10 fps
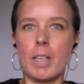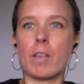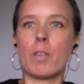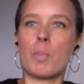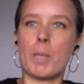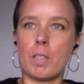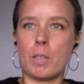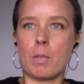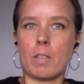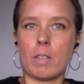Contributing
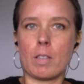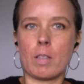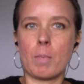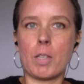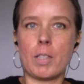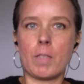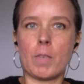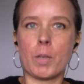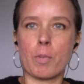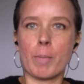to a community's
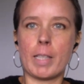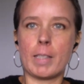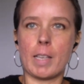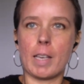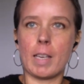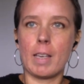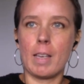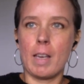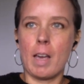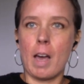vulnerability
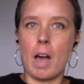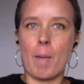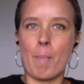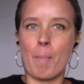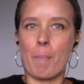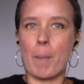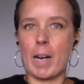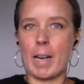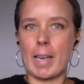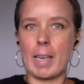
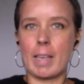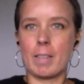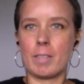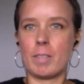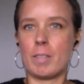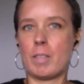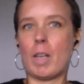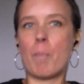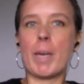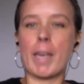by
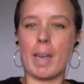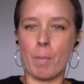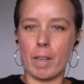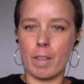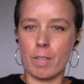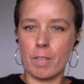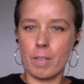lumping it with